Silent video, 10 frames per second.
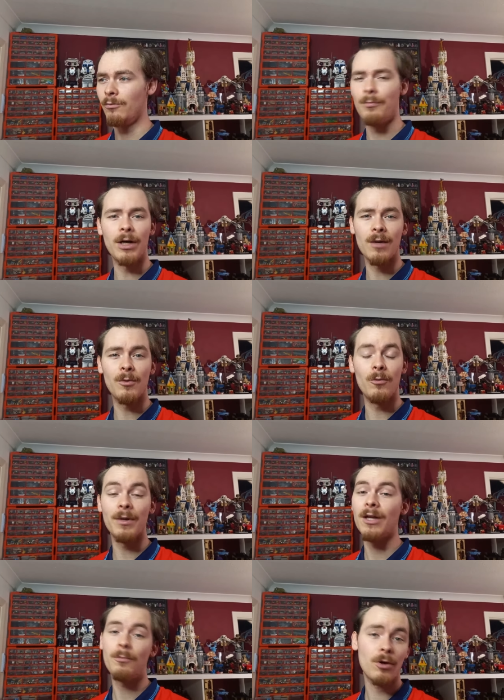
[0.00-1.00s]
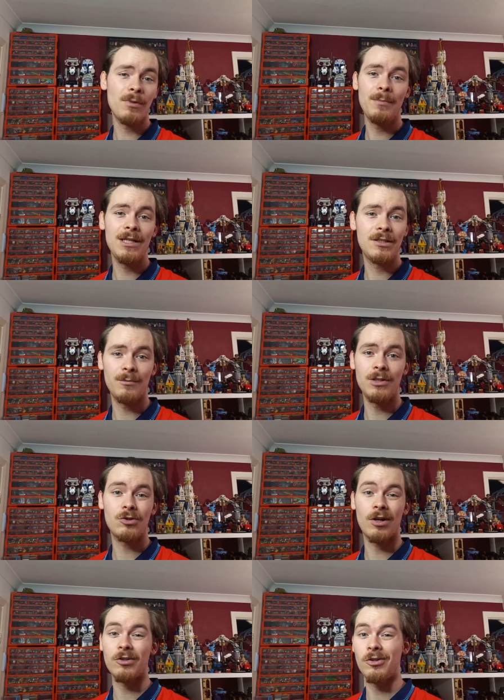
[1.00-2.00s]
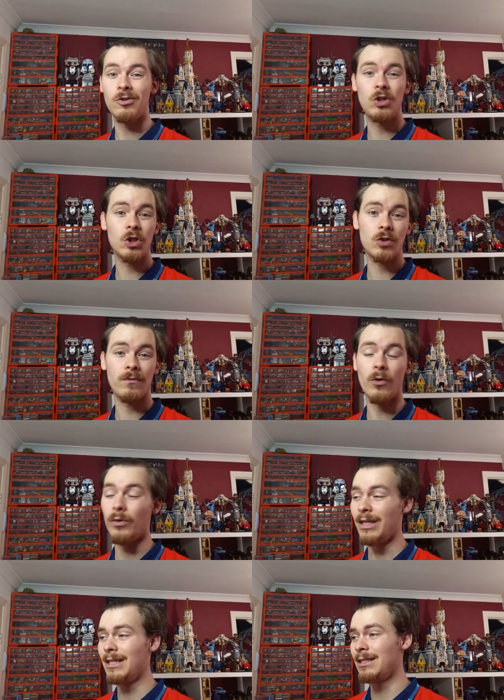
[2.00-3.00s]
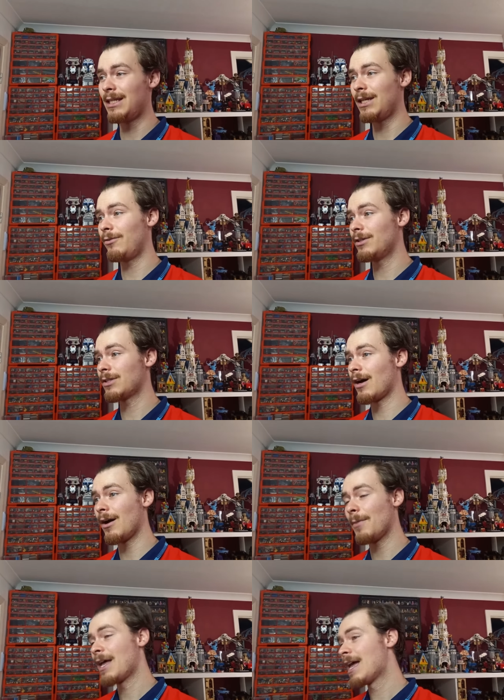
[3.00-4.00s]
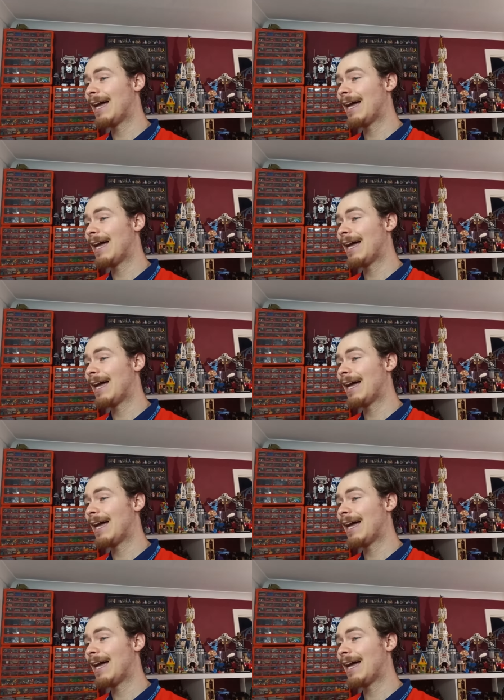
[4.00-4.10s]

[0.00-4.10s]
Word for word: Rebrickable, but there'll probably be some instructions just for the interiors up.